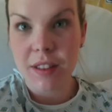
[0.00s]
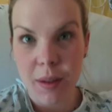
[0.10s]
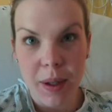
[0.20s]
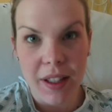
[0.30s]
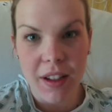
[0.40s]

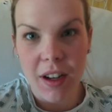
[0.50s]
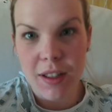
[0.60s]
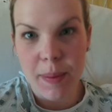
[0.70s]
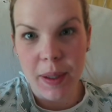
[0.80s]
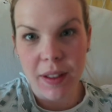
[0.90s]
So we're at the
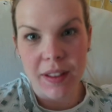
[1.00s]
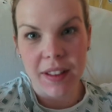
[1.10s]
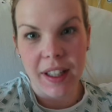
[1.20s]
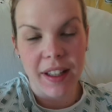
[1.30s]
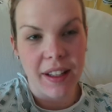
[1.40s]
hospital
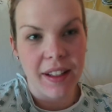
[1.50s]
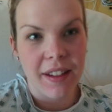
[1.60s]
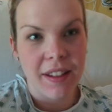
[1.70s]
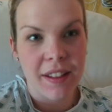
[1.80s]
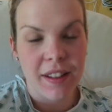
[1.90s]

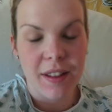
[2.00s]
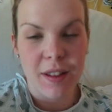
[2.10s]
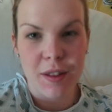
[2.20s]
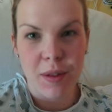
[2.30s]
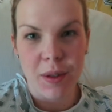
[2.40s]
and
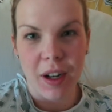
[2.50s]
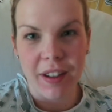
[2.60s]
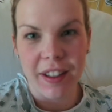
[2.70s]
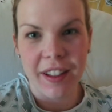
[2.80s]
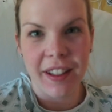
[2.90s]
there's no doctor here